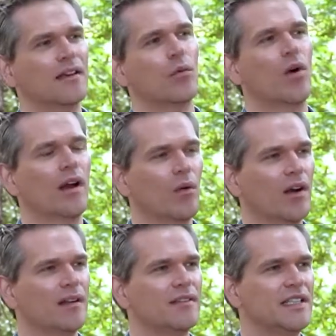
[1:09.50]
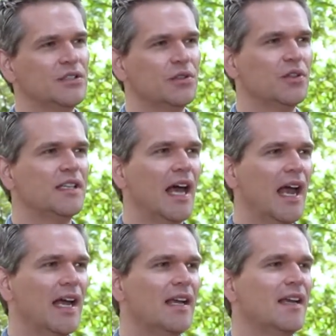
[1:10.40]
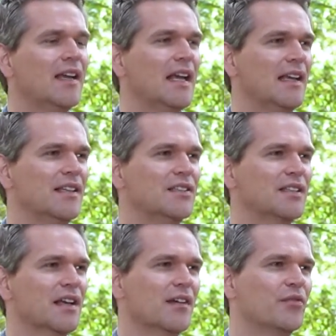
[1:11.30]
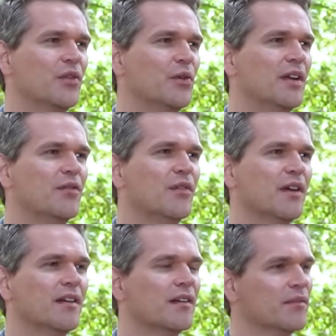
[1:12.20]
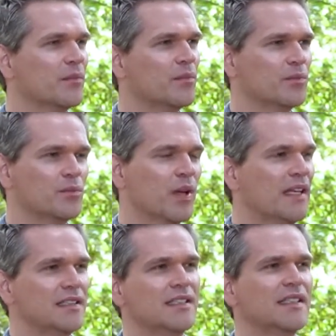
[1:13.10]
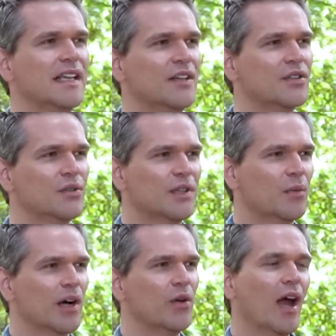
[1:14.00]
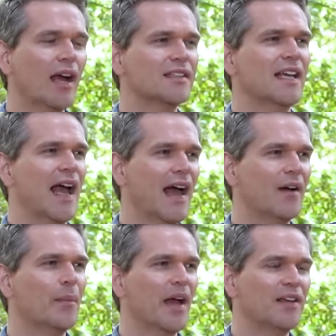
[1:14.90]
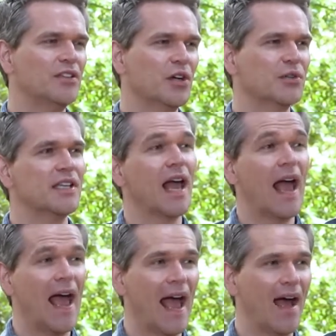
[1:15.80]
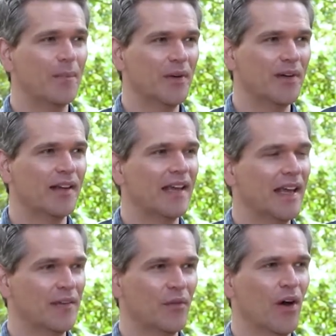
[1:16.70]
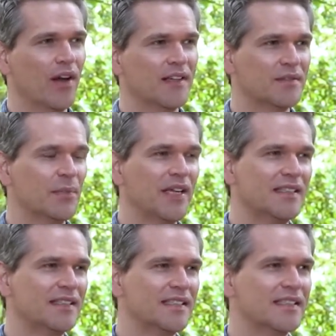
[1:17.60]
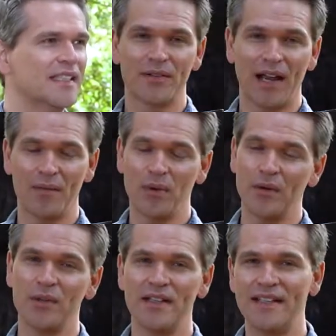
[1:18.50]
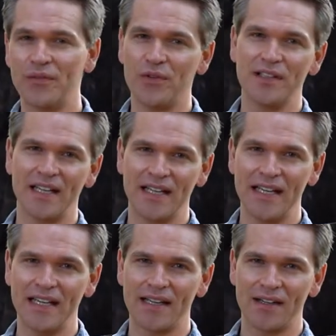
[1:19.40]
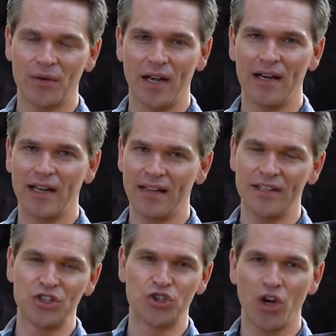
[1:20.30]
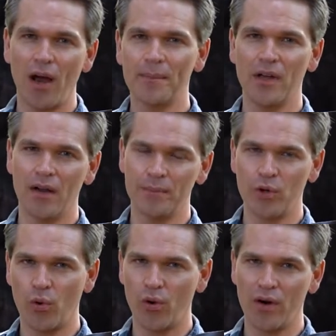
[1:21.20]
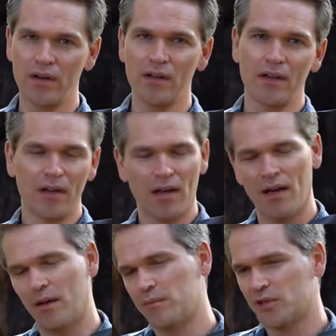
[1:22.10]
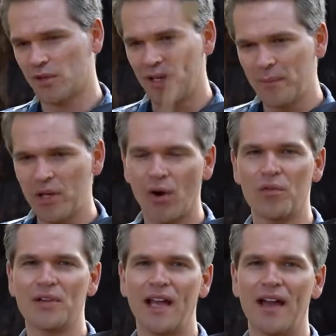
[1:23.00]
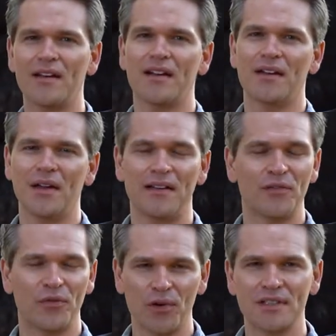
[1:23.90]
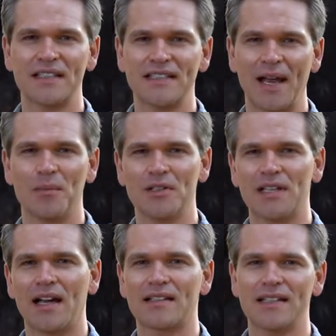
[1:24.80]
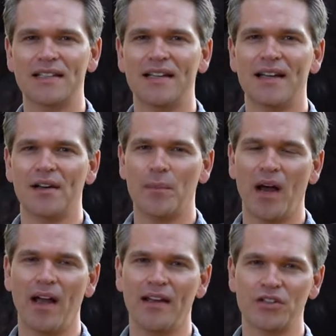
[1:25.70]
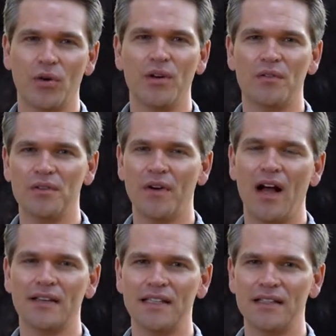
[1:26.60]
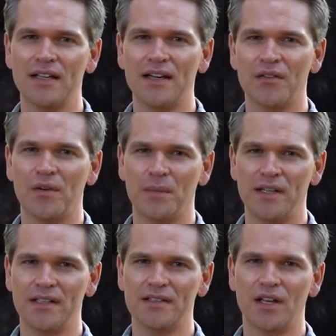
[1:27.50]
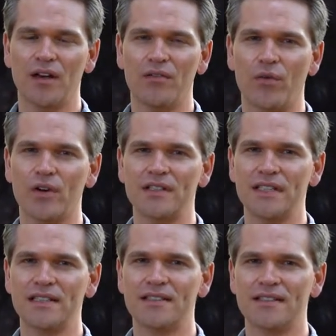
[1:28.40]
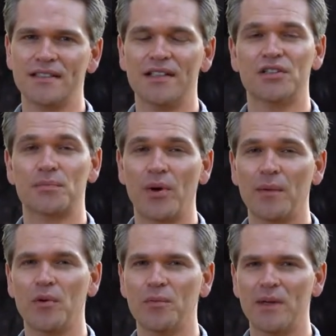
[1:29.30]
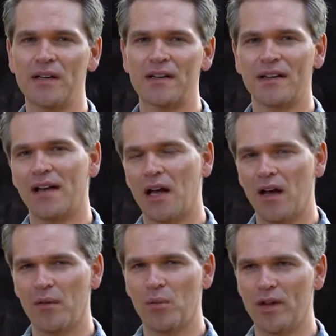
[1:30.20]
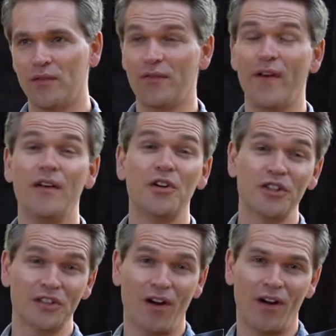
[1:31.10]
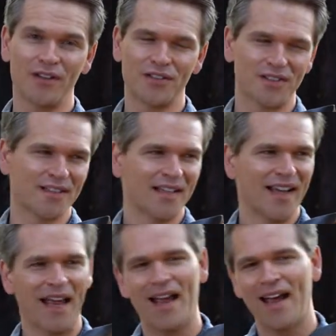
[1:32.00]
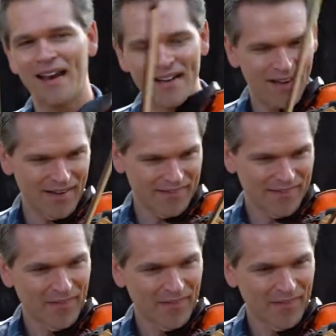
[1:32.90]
What I want to teach you today is a few different places in history where you actually had arpeggios happen in various pieces, kind of played with a different technique, right? Again, this chopped up chord. So let me go over that. And the first example is actually by Antonio Vivaldi from his Four Seasons in the Spring movement, where the thunder starts. And it's